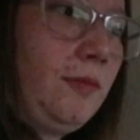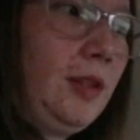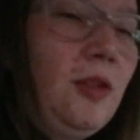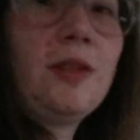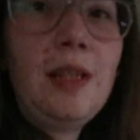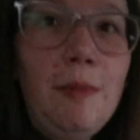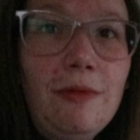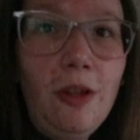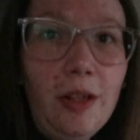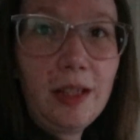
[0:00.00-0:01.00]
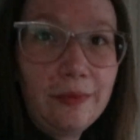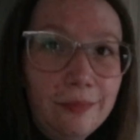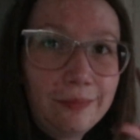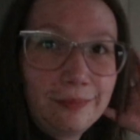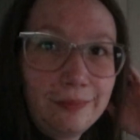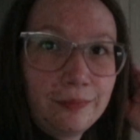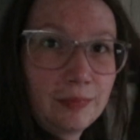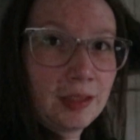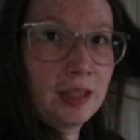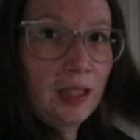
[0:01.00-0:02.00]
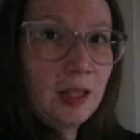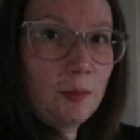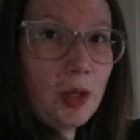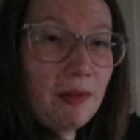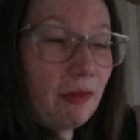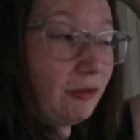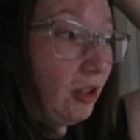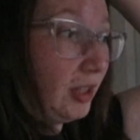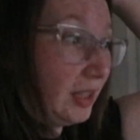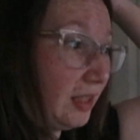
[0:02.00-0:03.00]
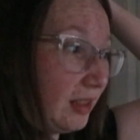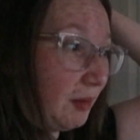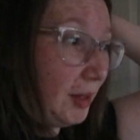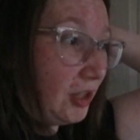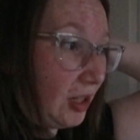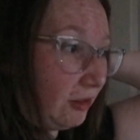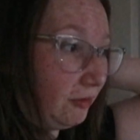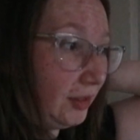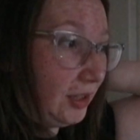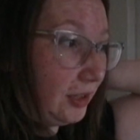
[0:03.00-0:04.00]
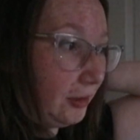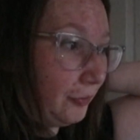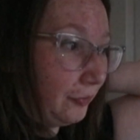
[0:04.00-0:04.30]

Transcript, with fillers: I was going to see me vlogging. I'm not even vlogging, this is a main channel video.